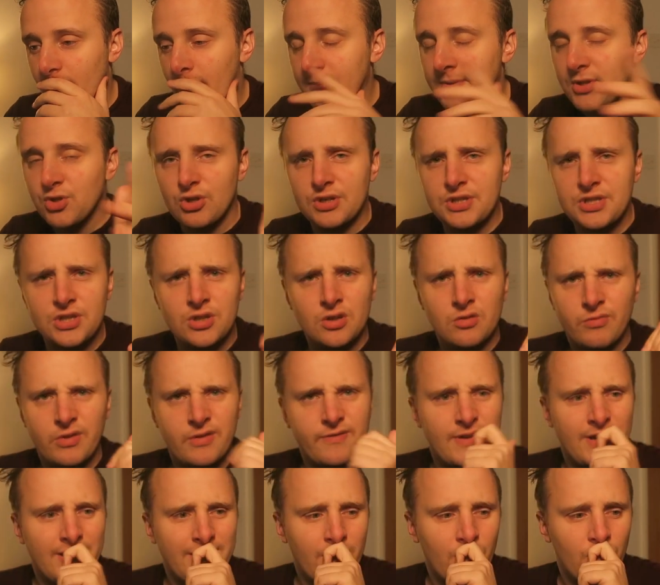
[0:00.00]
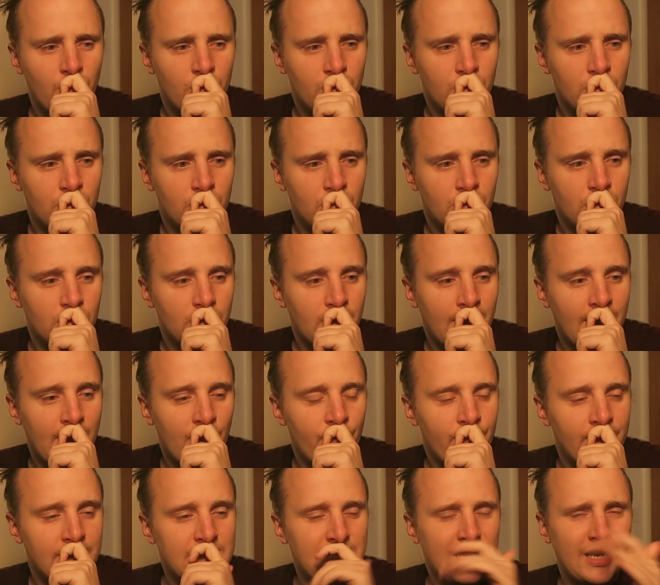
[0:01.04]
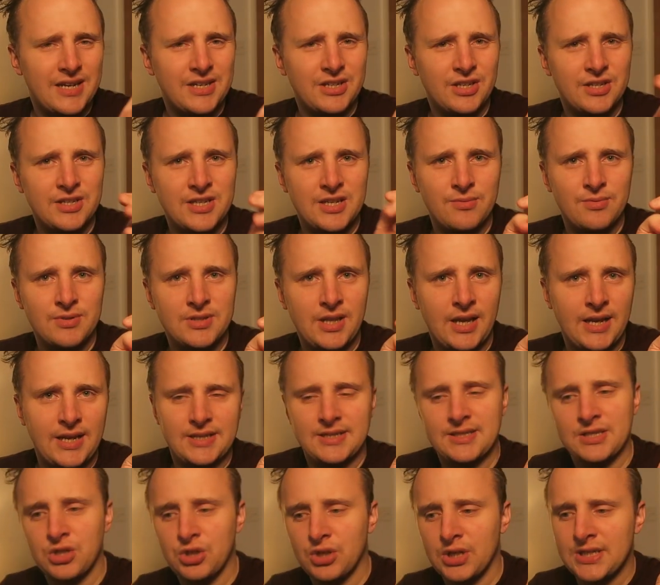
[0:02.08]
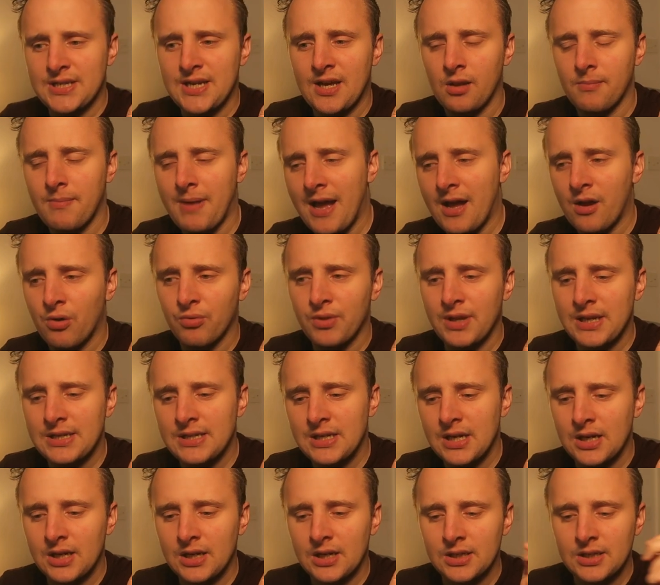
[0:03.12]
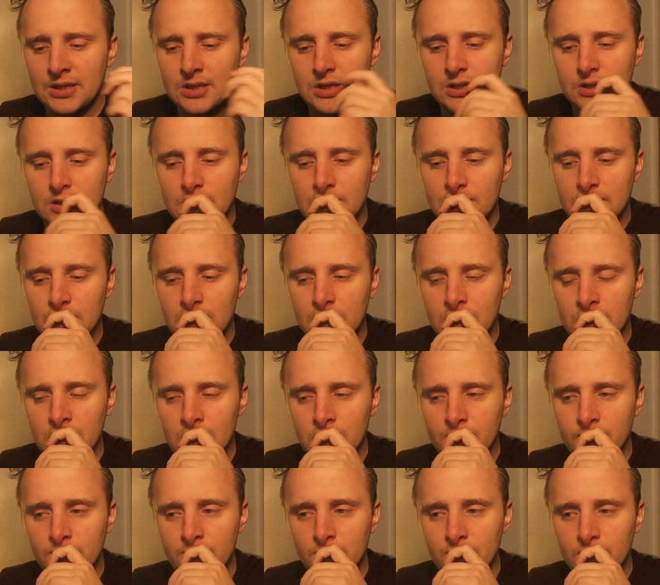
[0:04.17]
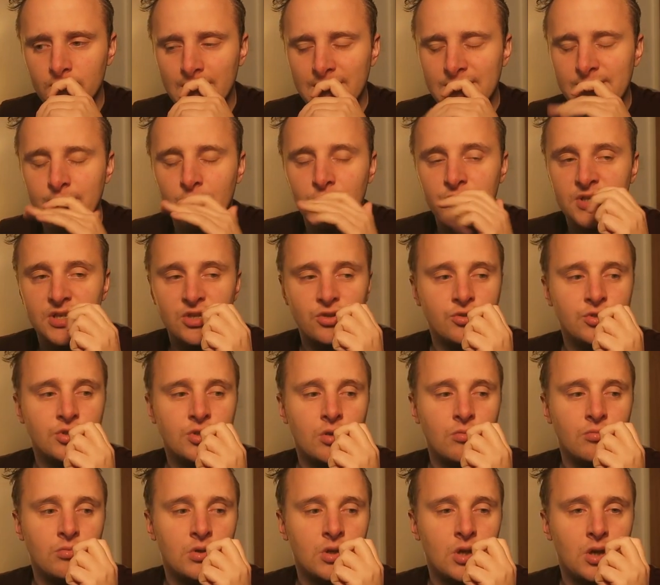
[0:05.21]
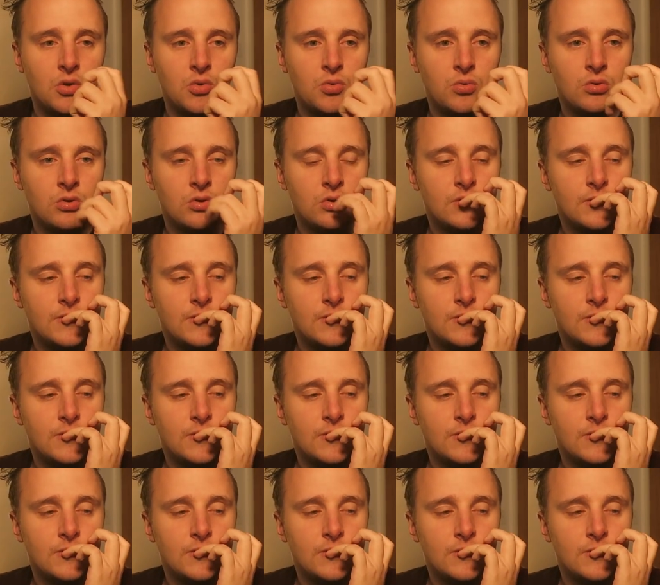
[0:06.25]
I'm interested to know if we find out how they died, because he was like, you can tell them how they died. I suppose they just don't know.